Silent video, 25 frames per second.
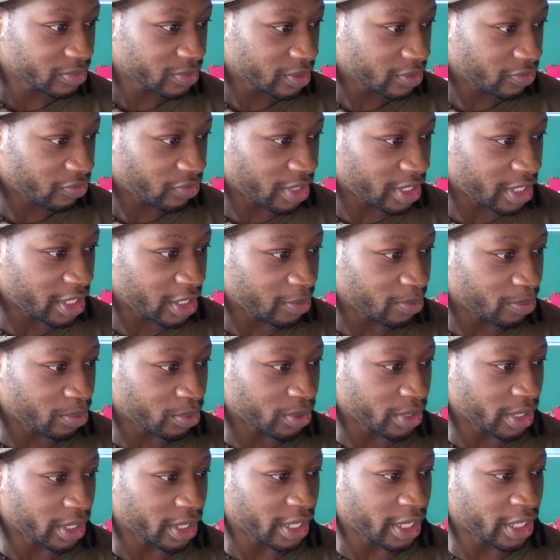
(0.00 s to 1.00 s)
I now
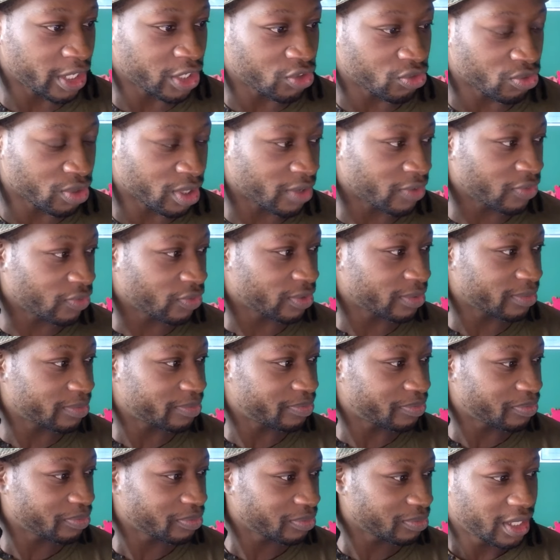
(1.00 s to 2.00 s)
put href.
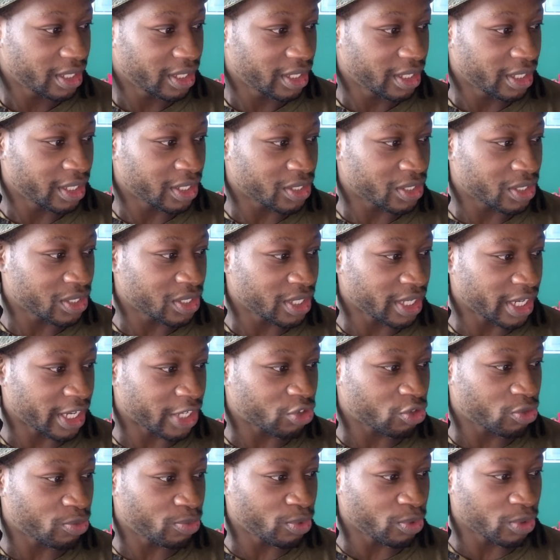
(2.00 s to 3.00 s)
It's the
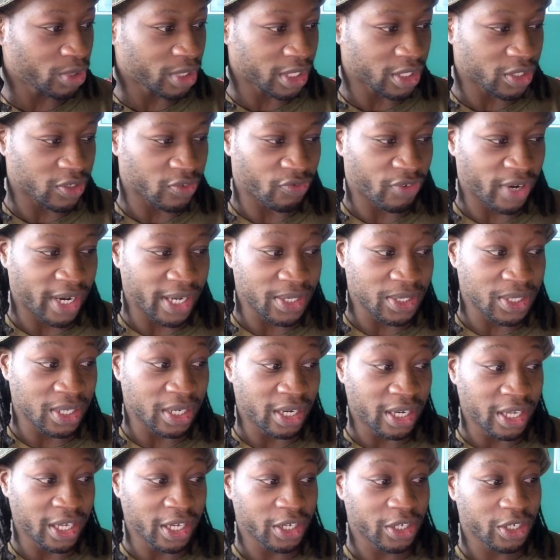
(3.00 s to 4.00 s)
attribute that defines a
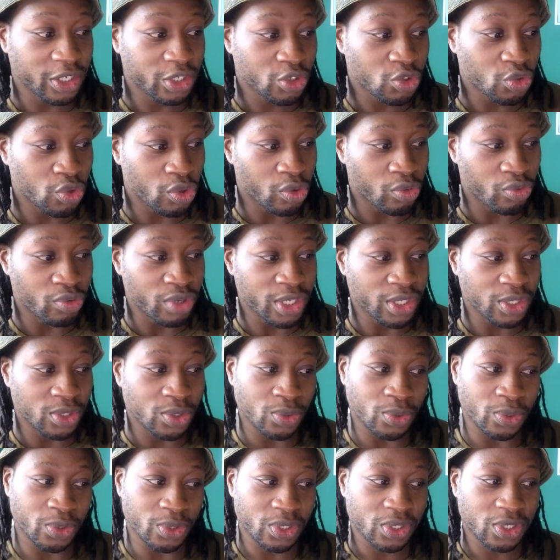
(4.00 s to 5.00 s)
link to a
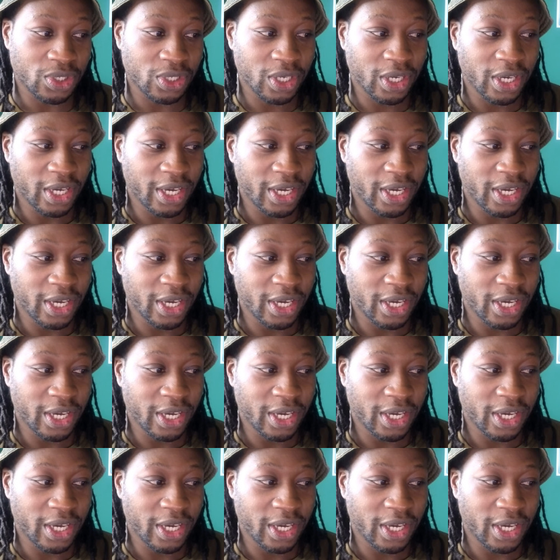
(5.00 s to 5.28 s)
resource